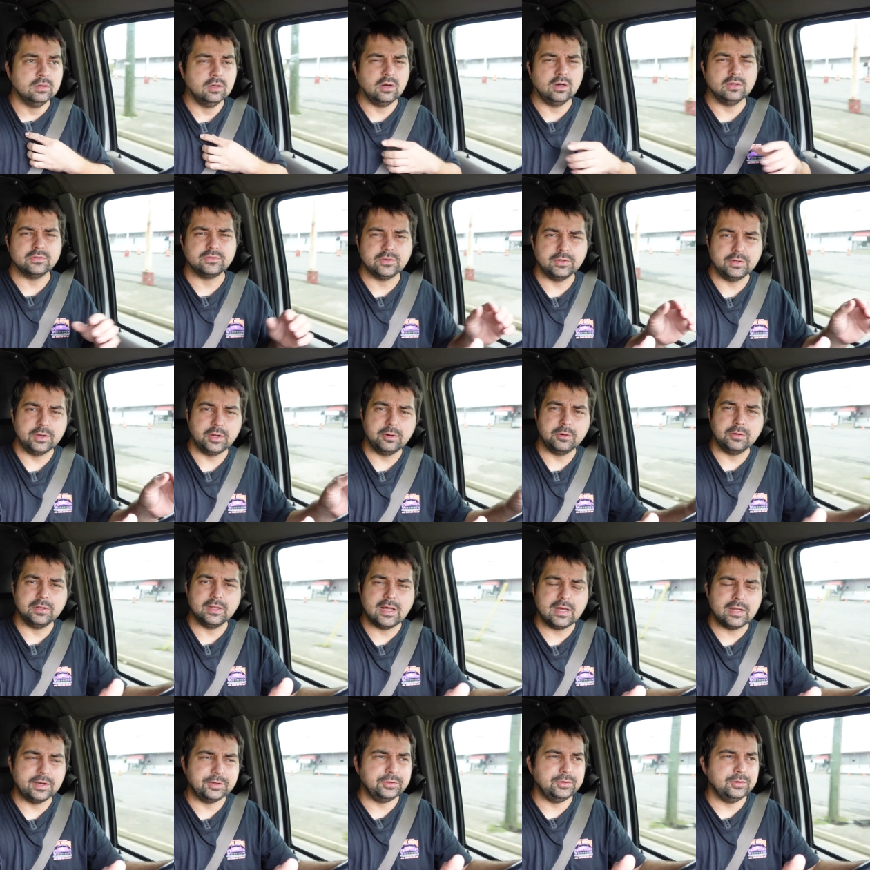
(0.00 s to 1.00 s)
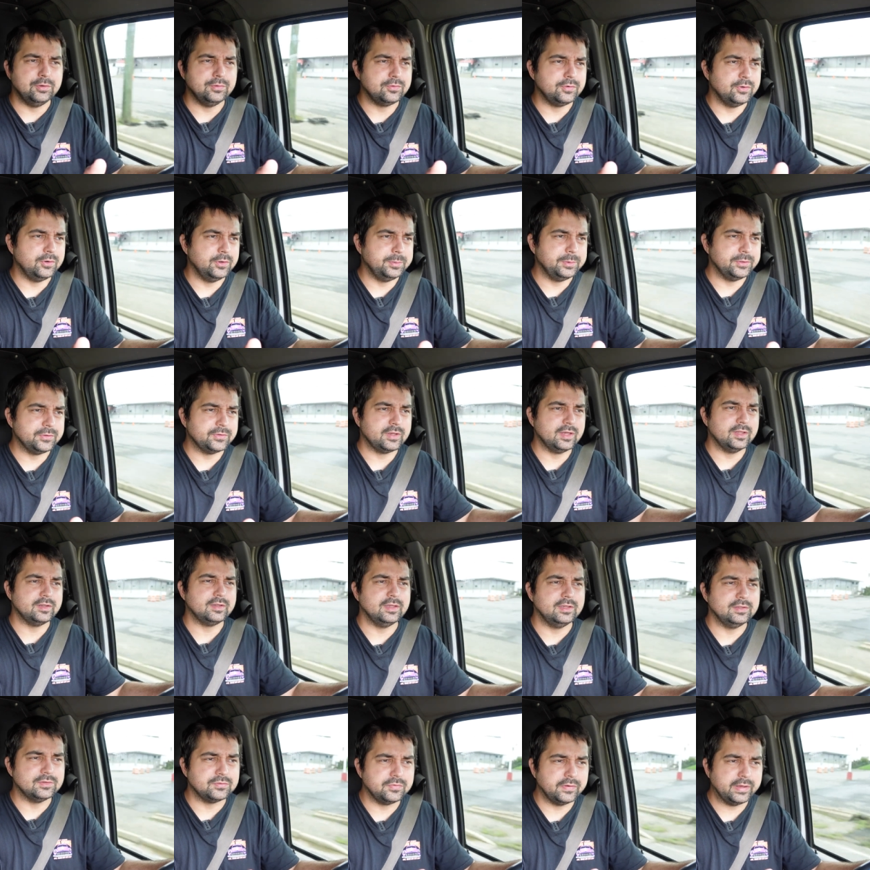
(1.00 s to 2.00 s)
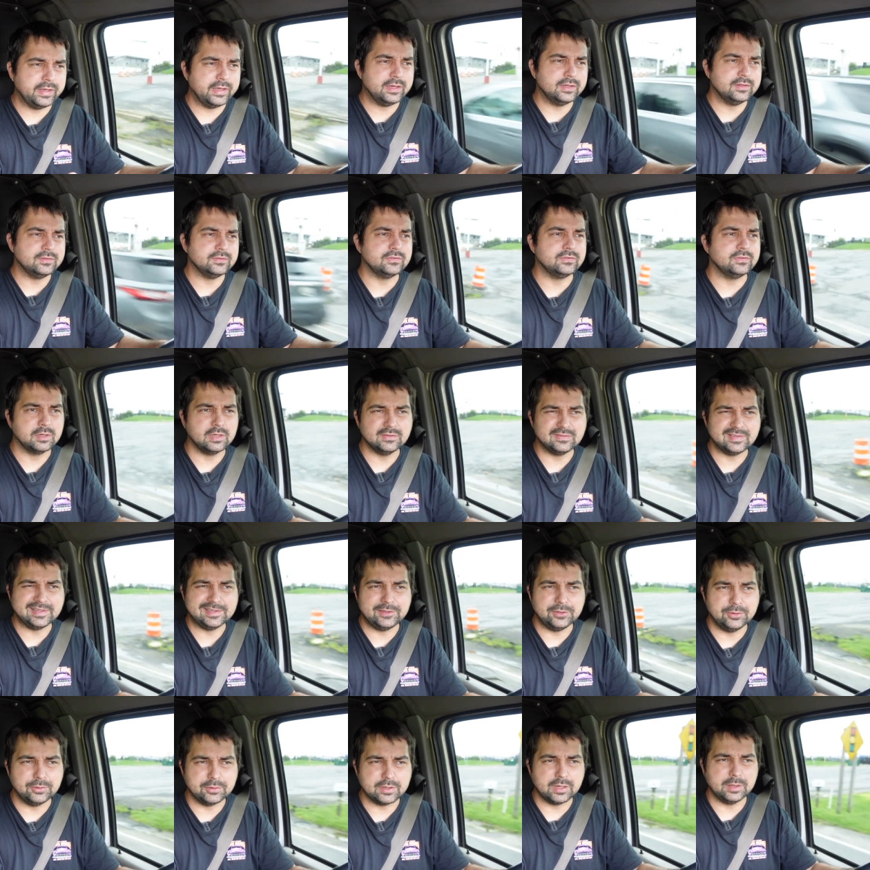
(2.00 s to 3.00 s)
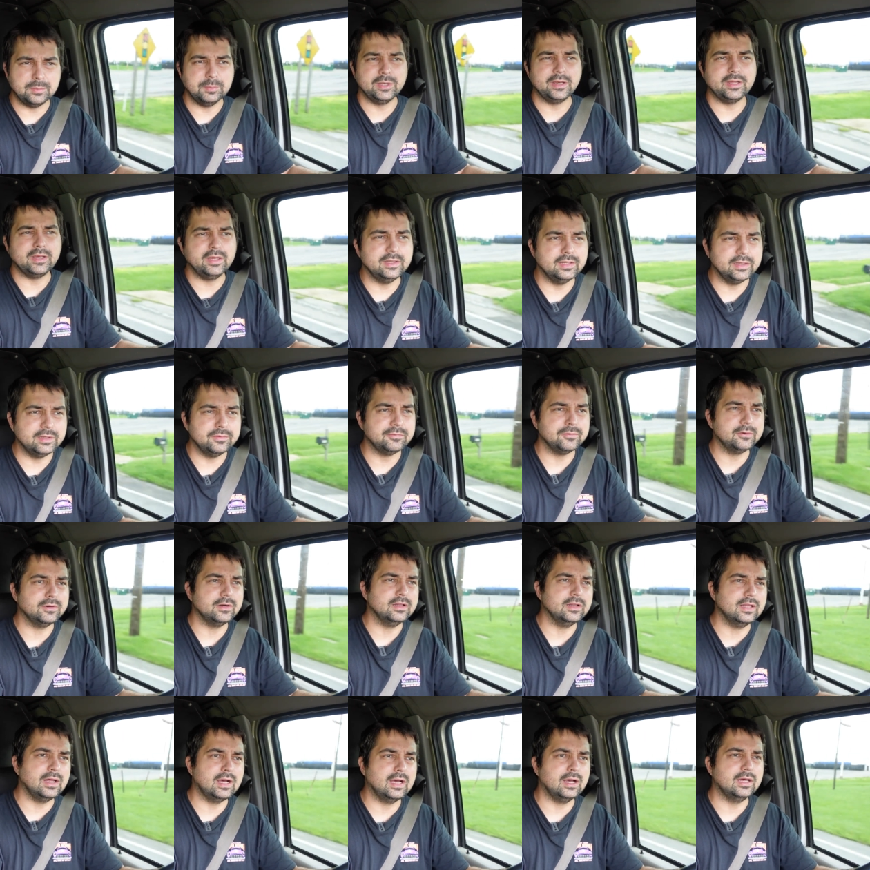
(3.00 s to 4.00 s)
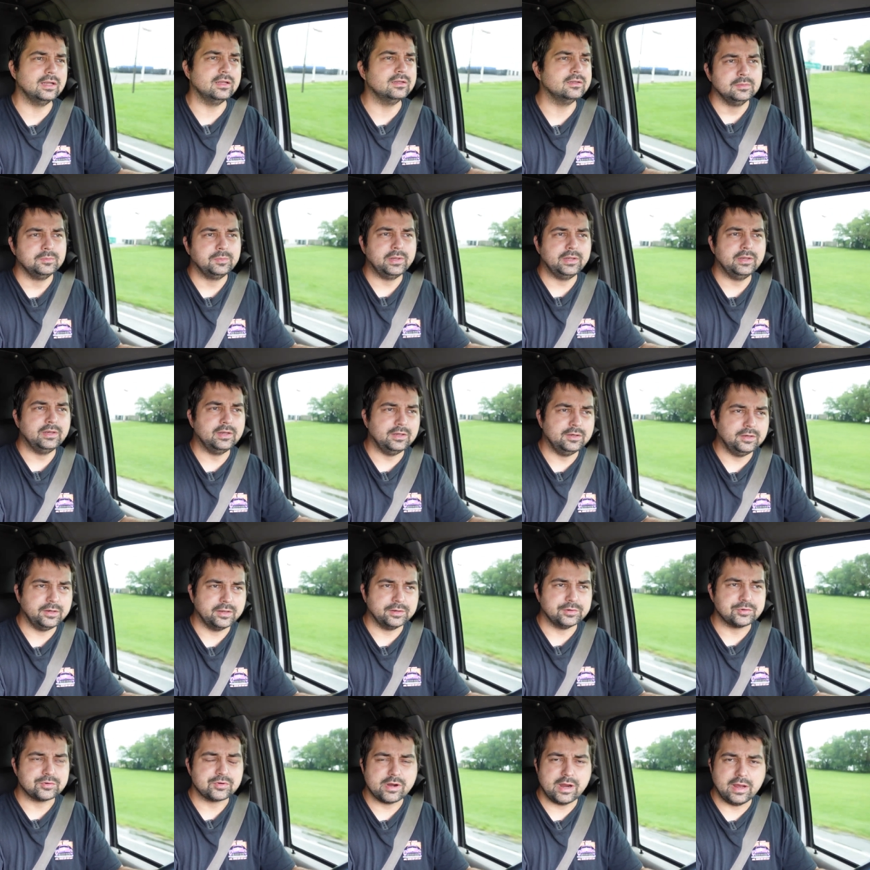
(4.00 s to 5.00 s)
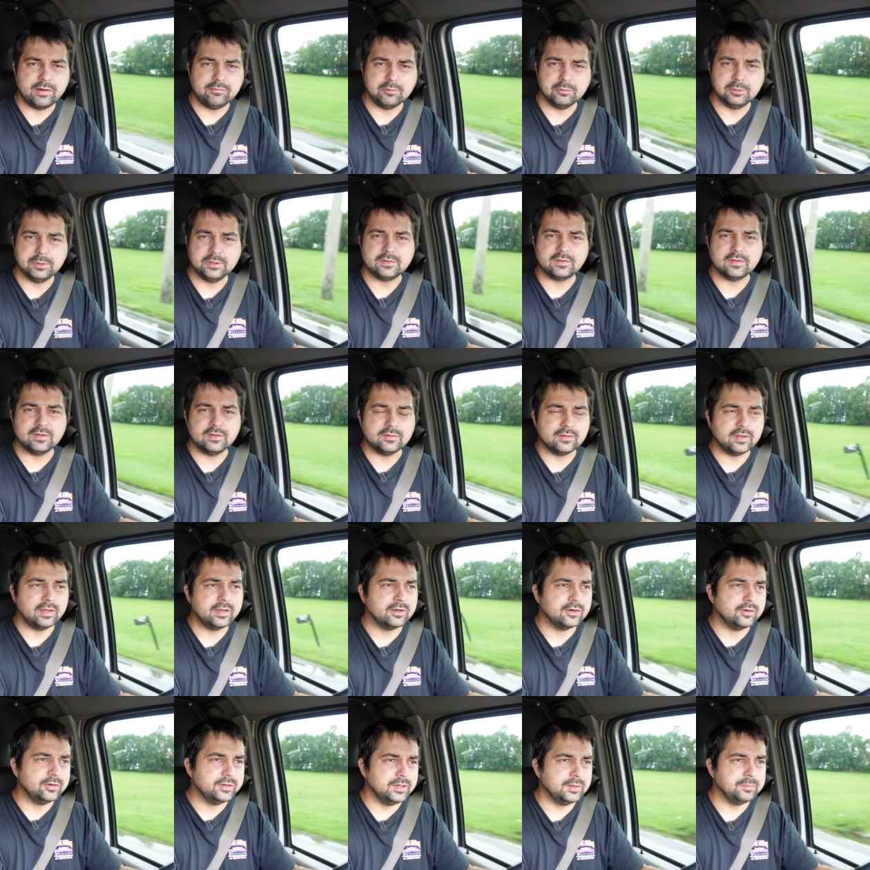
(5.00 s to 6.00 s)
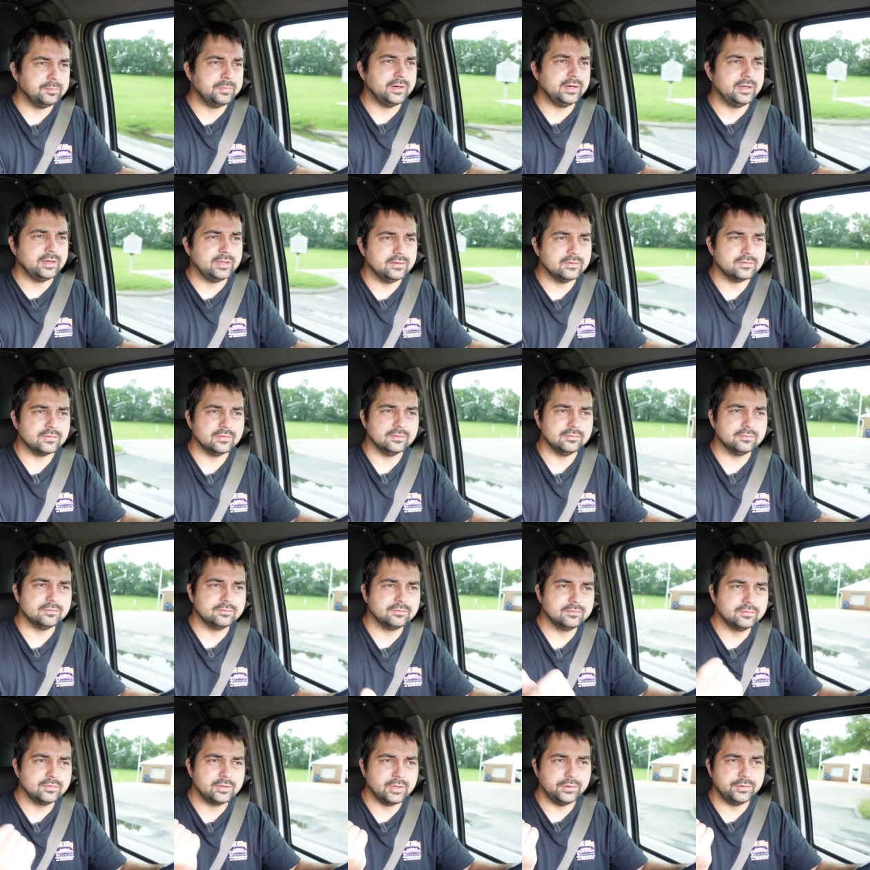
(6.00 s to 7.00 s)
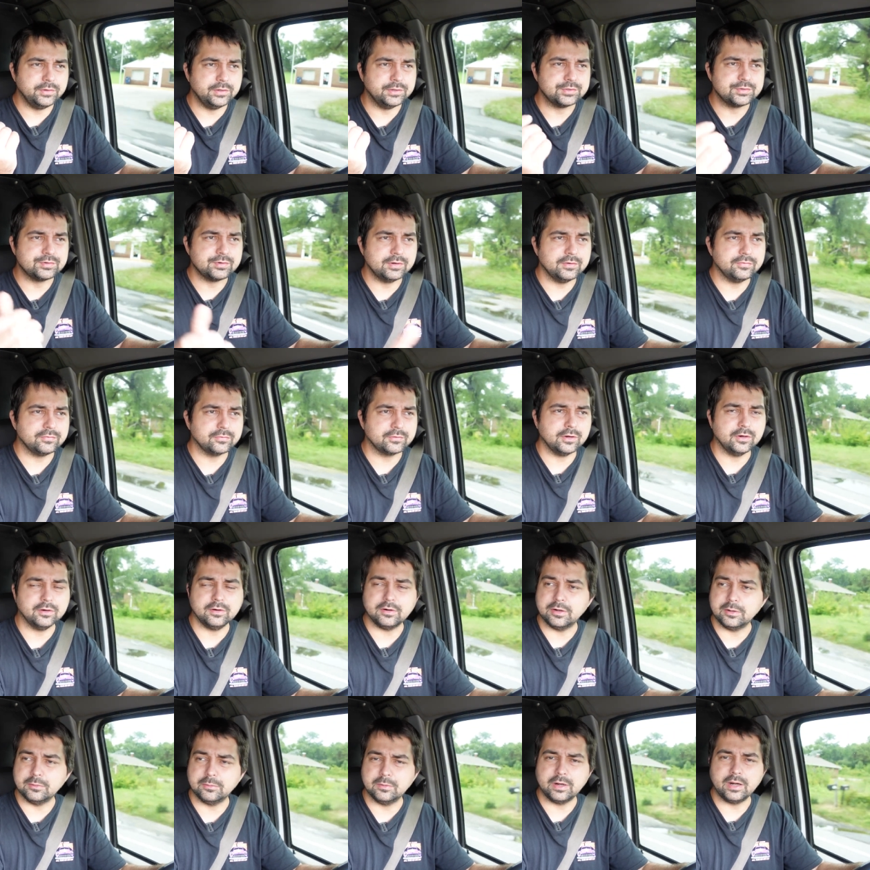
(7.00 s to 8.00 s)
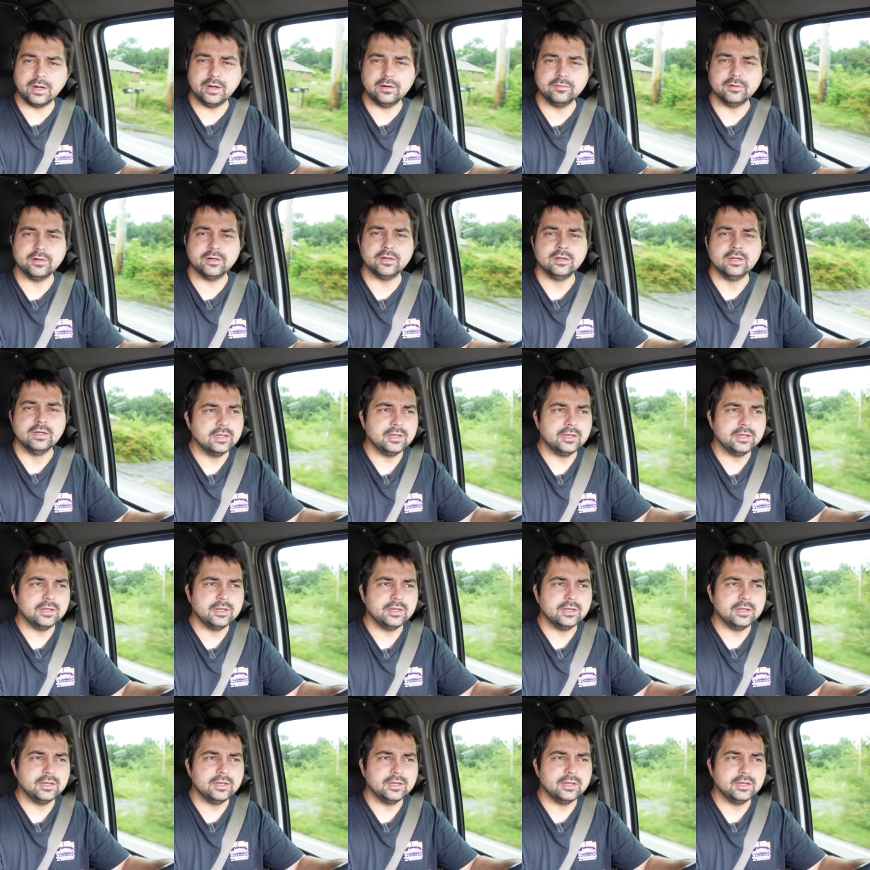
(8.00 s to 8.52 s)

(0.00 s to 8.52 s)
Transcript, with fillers: Also know a lot of YouTubers get these vans because they do come in handy for a lot, being that you can travel with it and take all your buddies and tow your drift car or whatever.